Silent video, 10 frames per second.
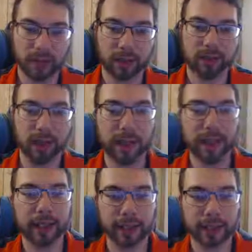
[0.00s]

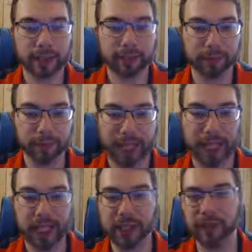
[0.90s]
very
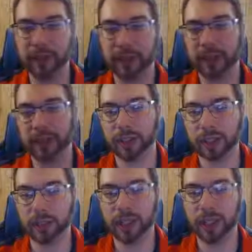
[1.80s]
active deck. You're going to
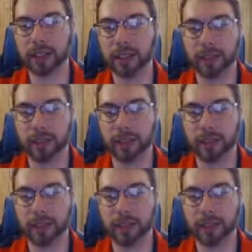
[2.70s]
be